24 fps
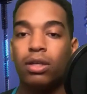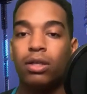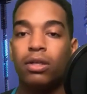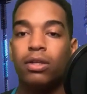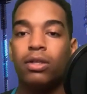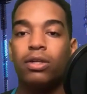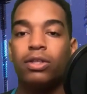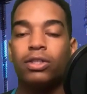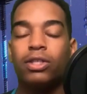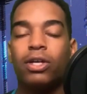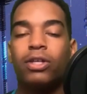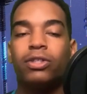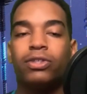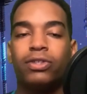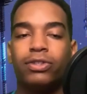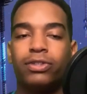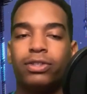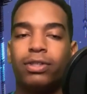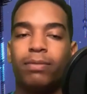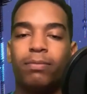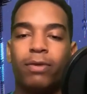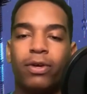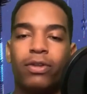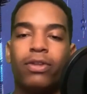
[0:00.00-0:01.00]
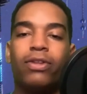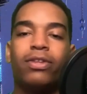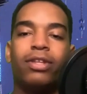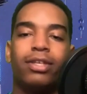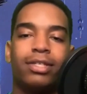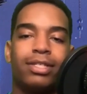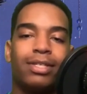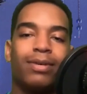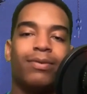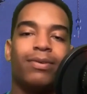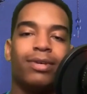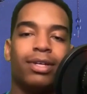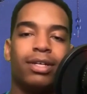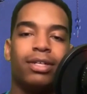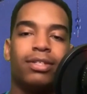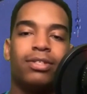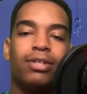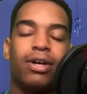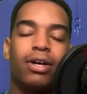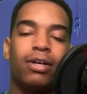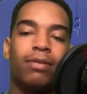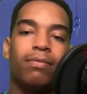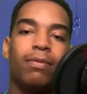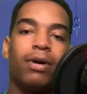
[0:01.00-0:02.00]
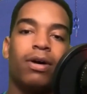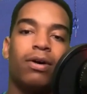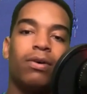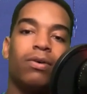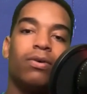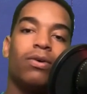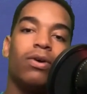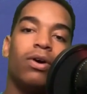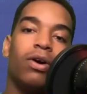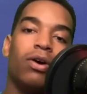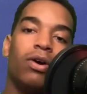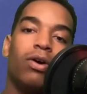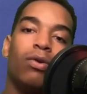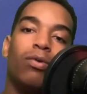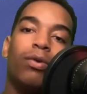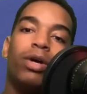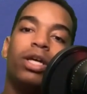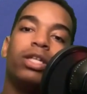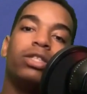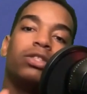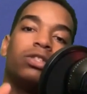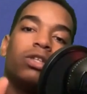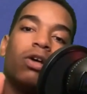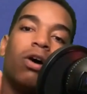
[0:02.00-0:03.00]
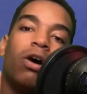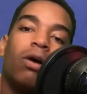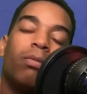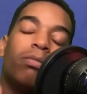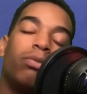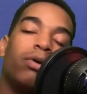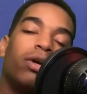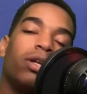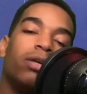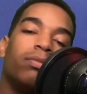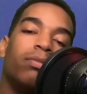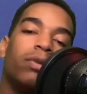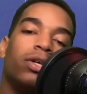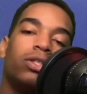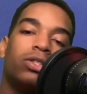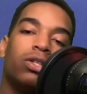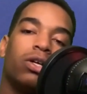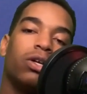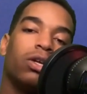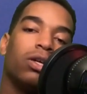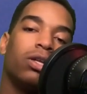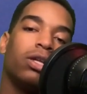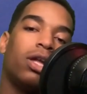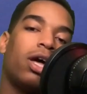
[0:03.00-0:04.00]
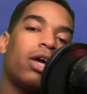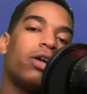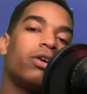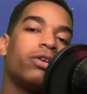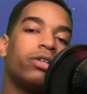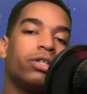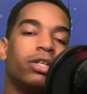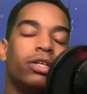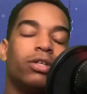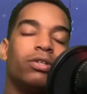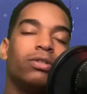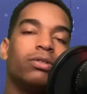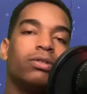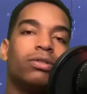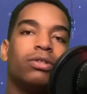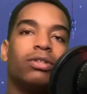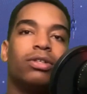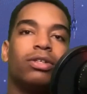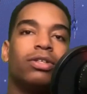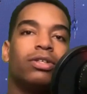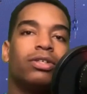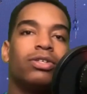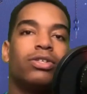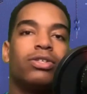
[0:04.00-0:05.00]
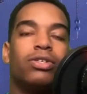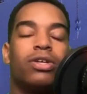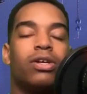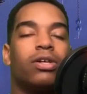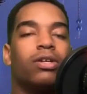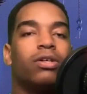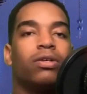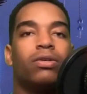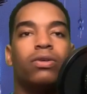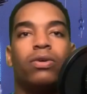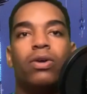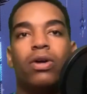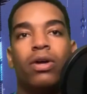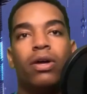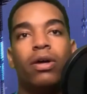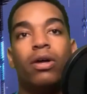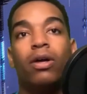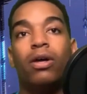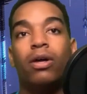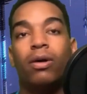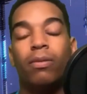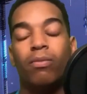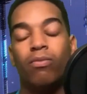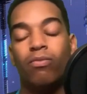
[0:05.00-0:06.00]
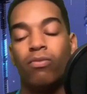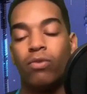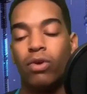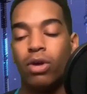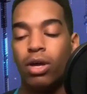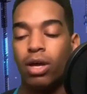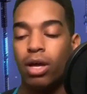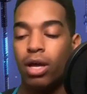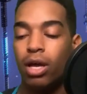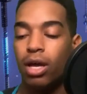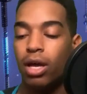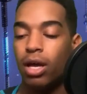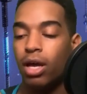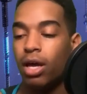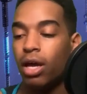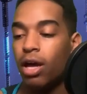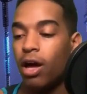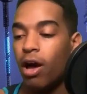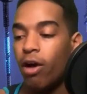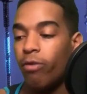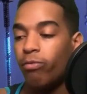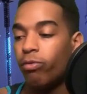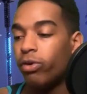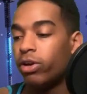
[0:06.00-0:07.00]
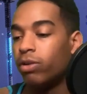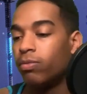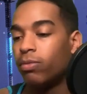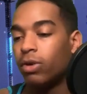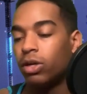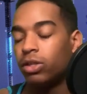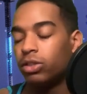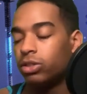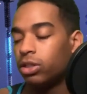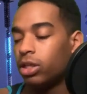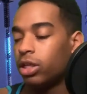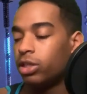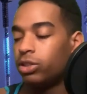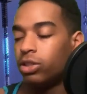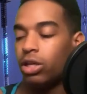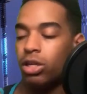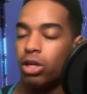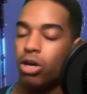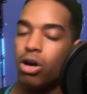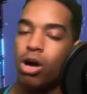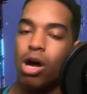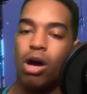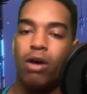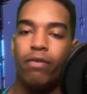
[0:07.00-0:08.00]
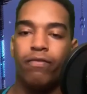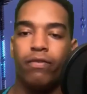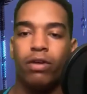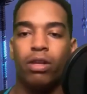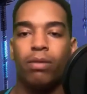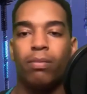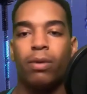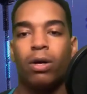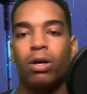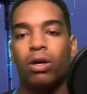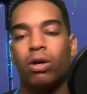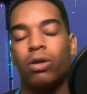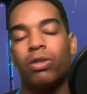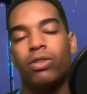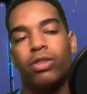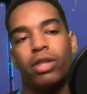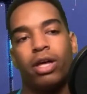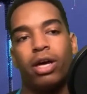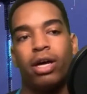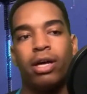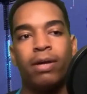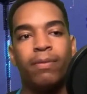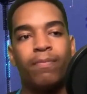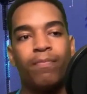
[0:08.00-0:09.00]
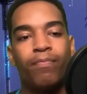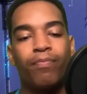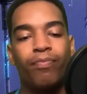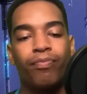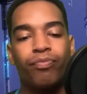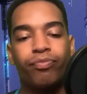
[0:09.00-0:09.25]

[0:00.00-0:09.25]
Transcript: there's also some other things I wanted to talk about, which are pretty much on a lighter note. So I pretty much let y'all know how I feel about all of that.